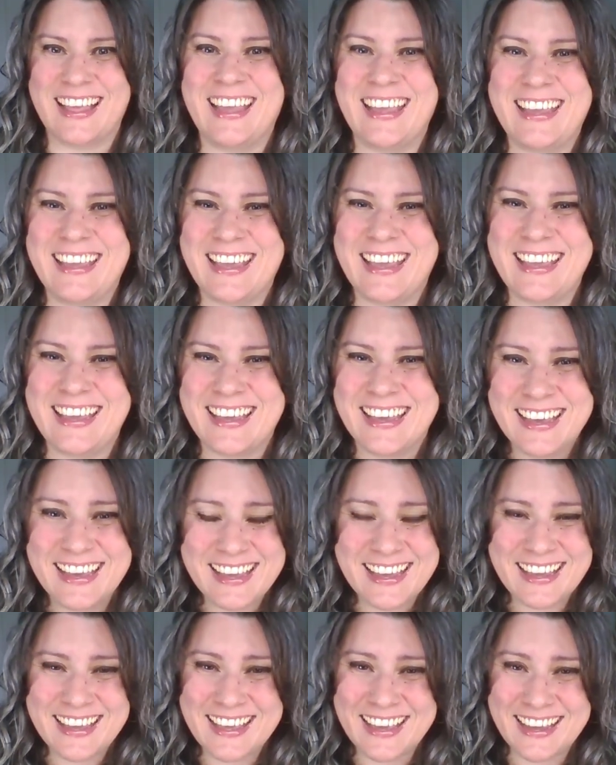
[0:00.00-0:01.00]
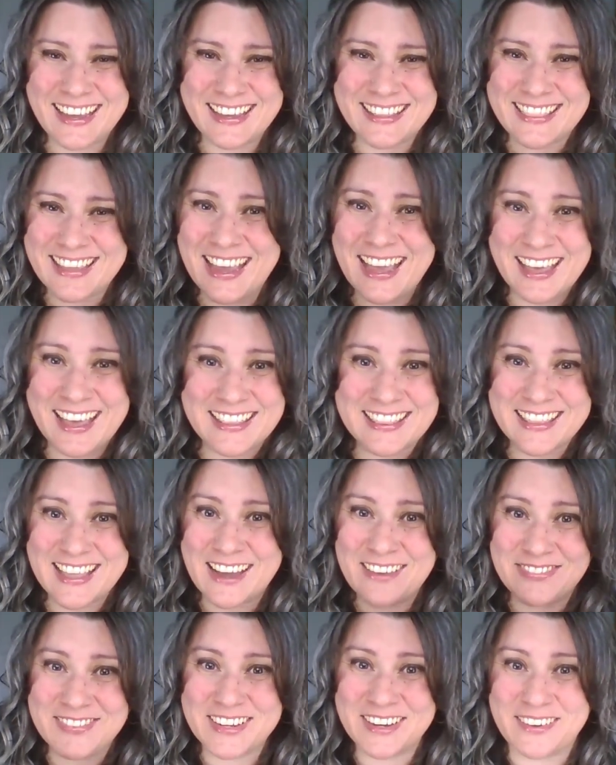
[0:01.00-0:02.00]
like they had
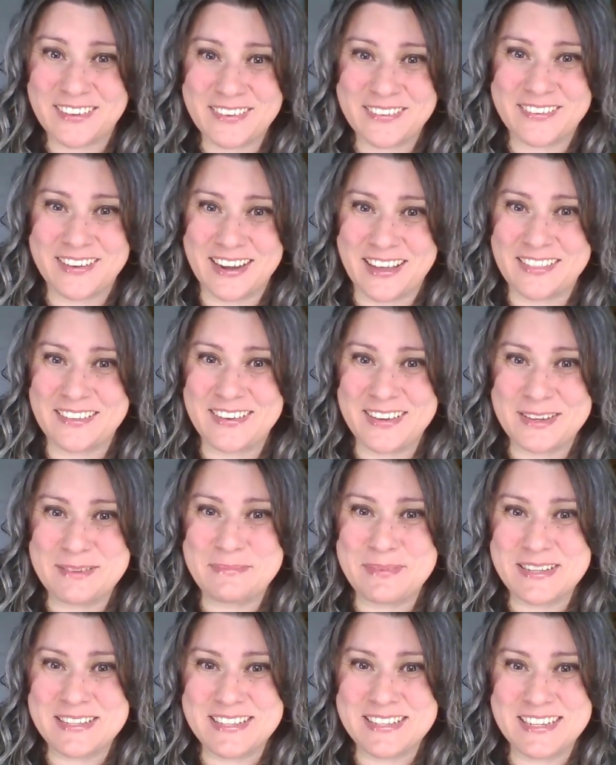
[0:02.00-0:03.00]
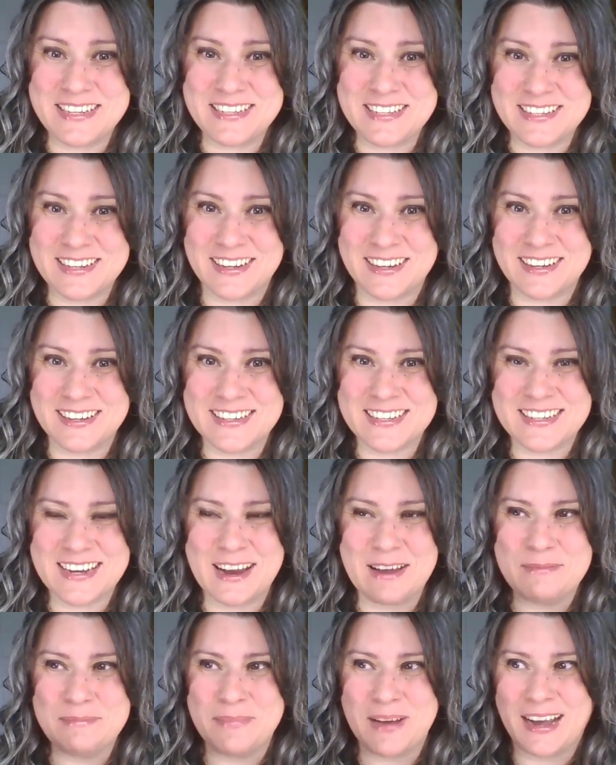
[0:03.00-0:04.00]
left to go to another upc church
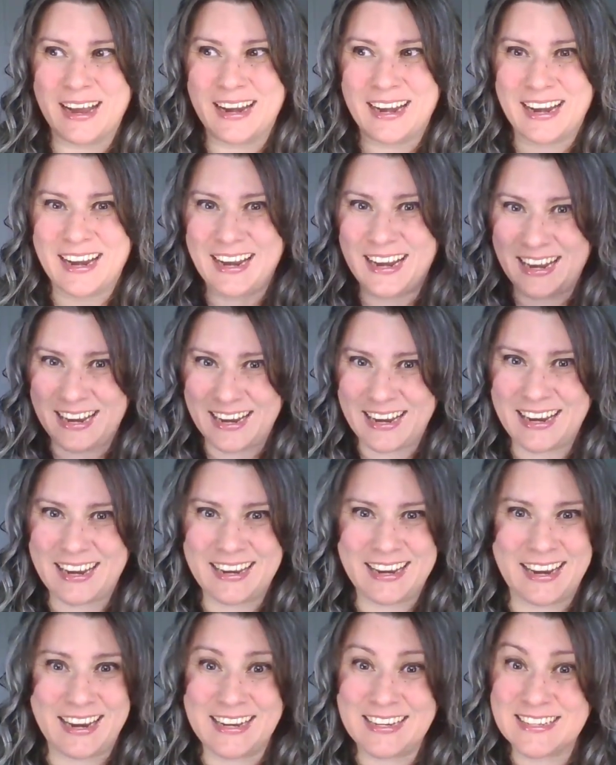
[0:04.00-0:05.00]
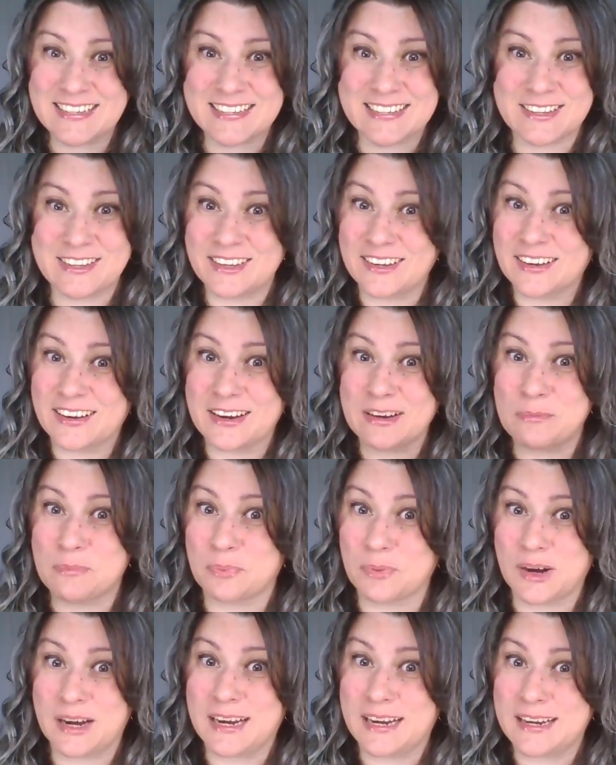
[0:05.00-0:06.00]
but he just couldn't
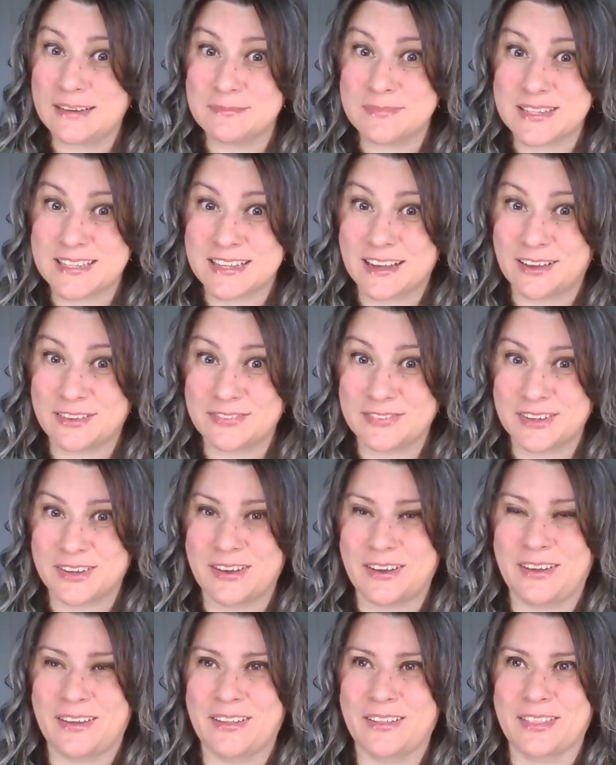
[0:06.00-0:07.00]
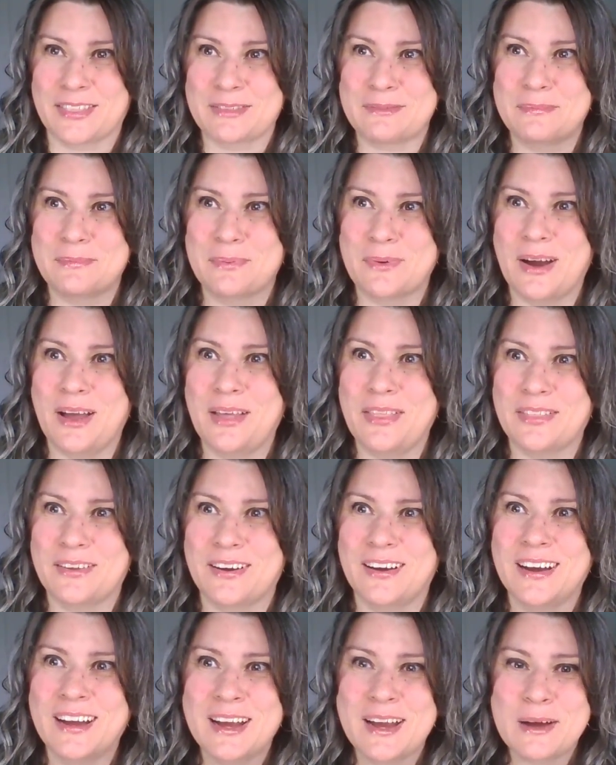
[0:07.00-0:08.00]
bring himself to call them
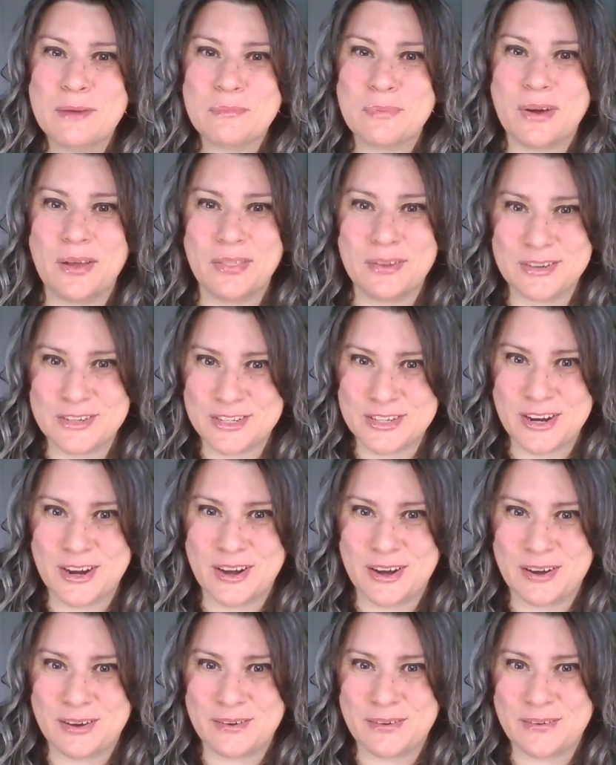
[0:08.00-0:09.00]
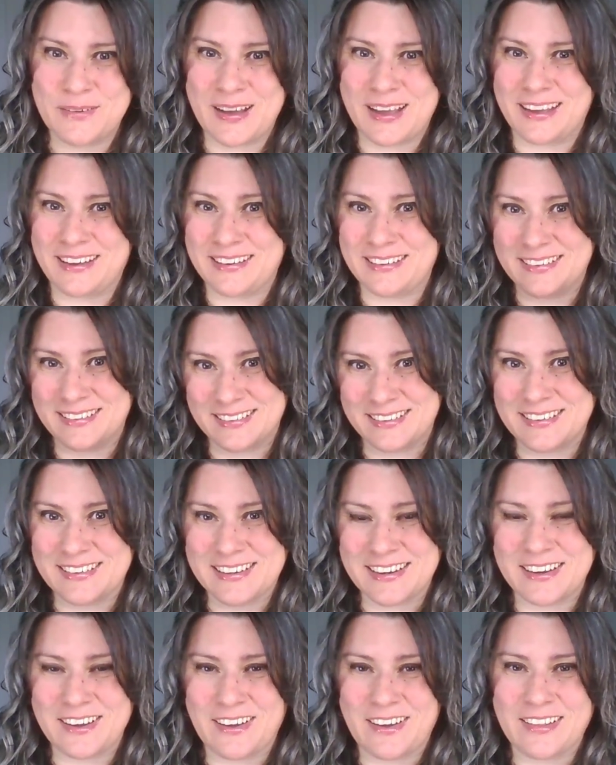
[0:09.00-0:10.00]
brother brother Joe and
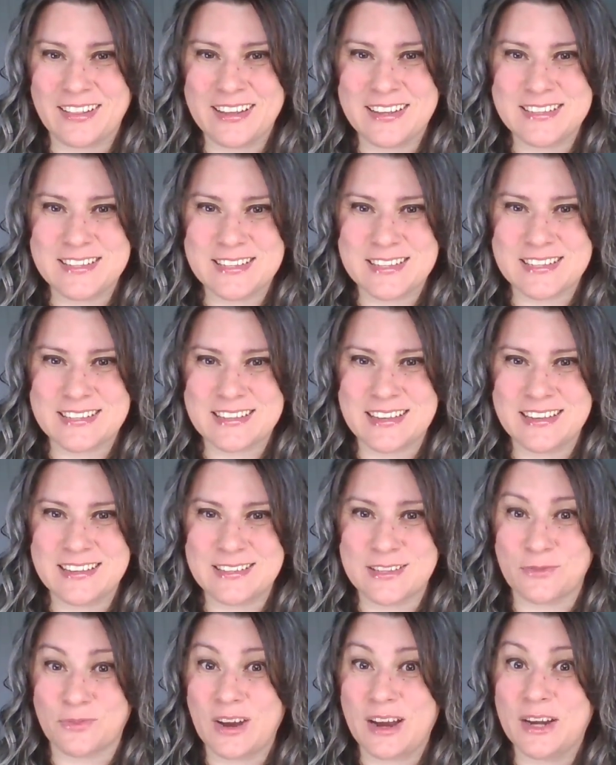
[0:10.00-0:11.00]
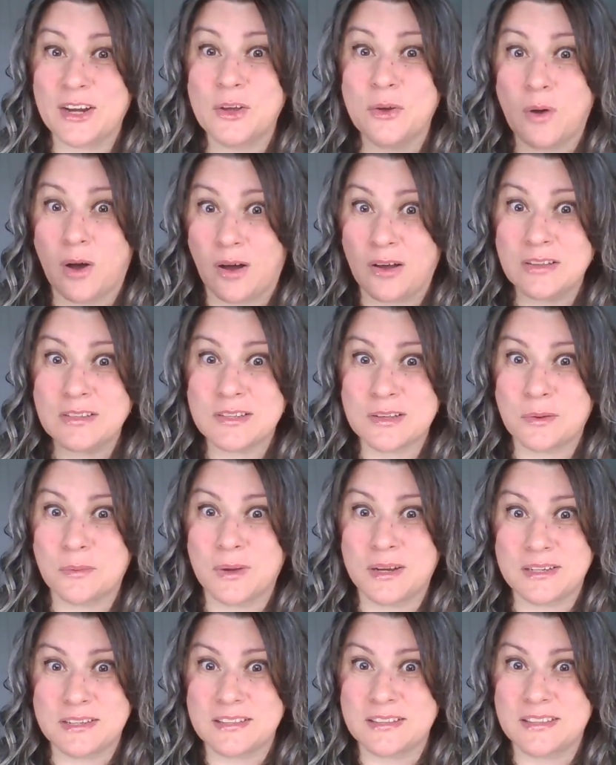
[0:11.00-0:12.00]
to call his his friend who also
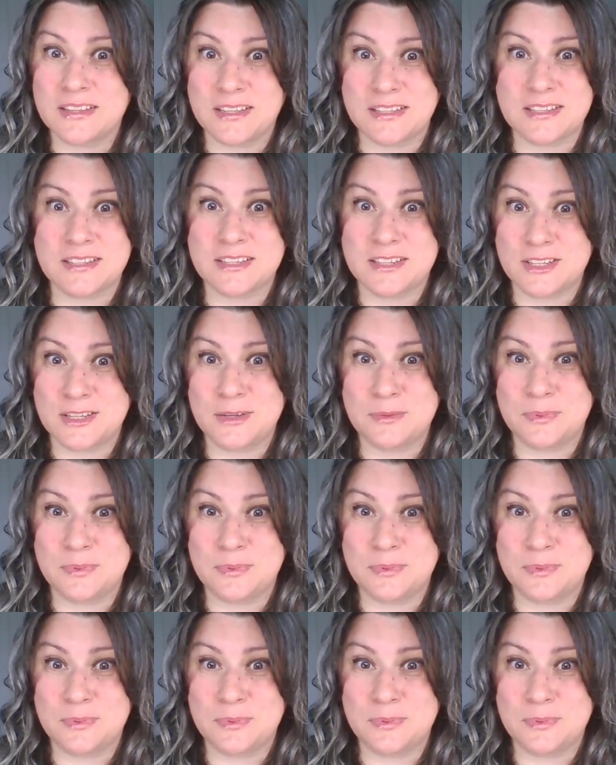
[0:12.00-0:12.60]
went to the, this